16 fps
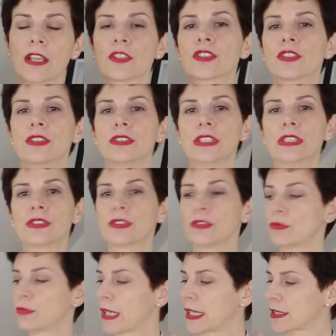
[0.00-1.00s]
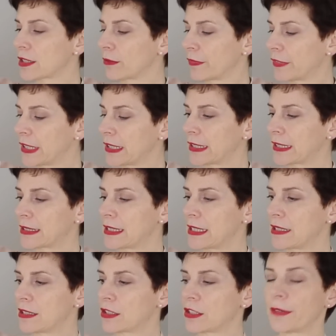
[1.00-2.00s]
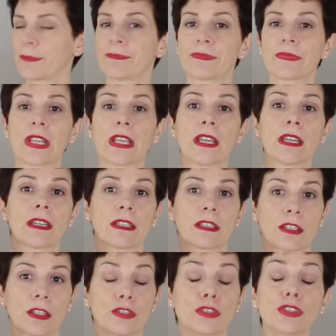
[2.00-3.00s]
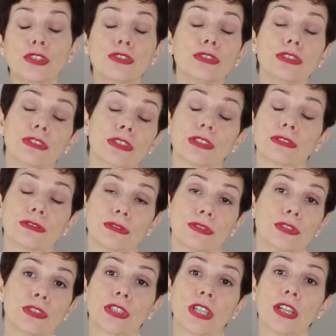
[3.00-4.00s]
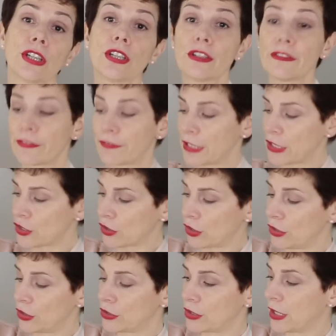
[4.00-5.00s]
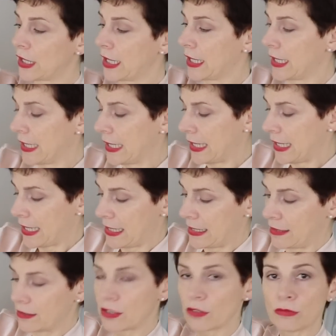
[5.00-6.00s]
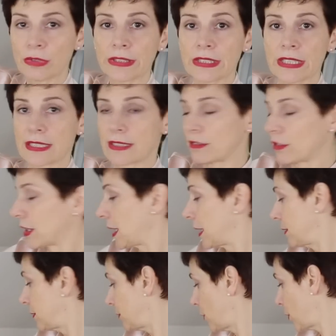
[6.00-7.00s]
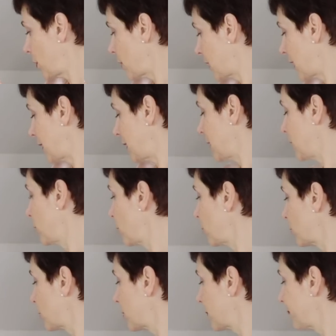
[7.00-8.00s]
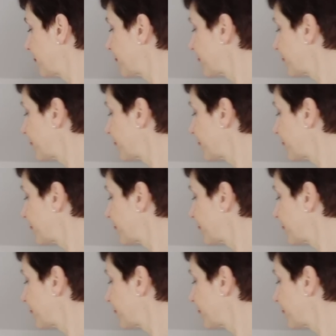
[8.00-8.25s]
So you need to wear something that is nude, you know, nude color, flesh colored. And with this, okay, again, it goes.